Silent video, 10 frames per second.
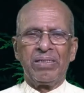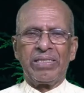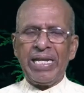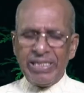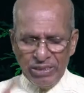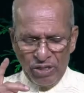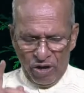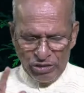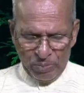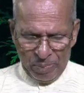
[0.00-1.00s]
That is
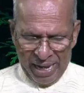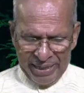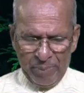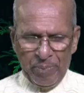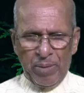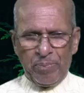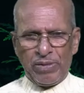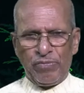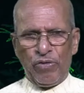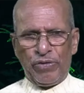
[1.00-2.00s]
God's plan and
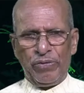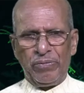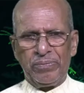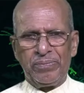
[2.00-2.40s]
purpose for you.